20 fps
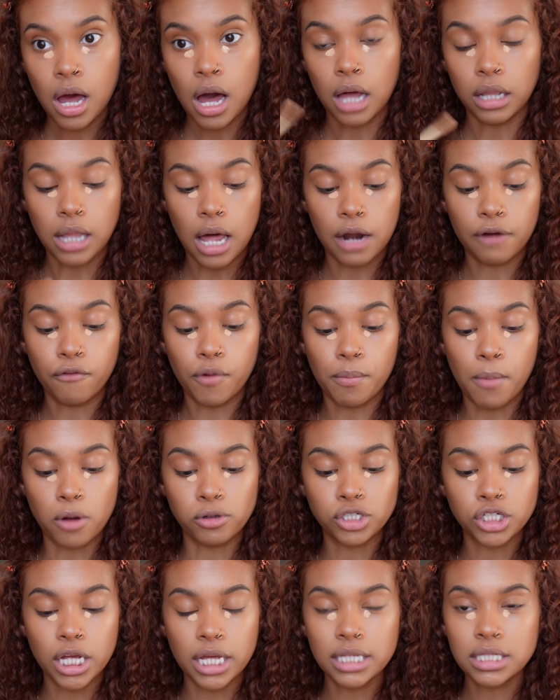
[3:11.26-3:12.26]
a lot of
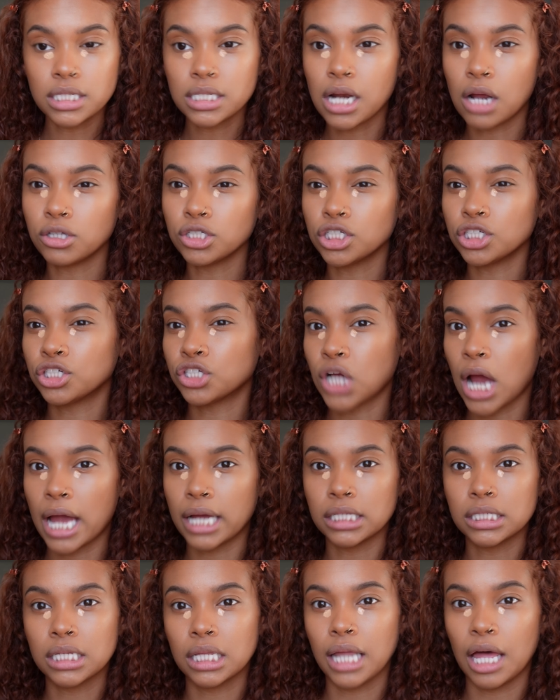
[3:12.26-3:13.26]
emotions and I was just
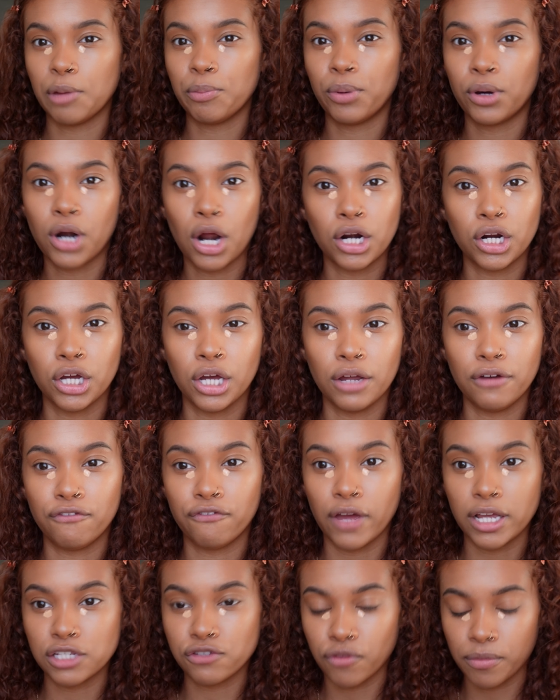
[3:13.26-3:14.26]
trying to like put on a good
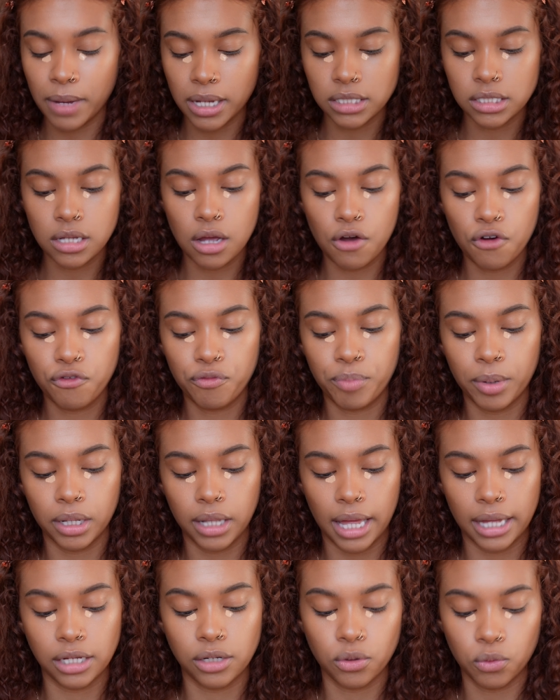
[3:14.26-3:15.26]
face for myself but
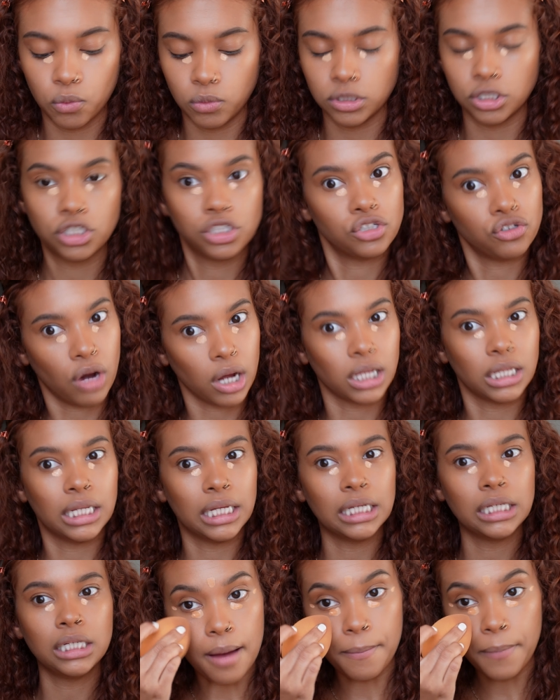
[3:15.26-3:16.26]
like was struggling.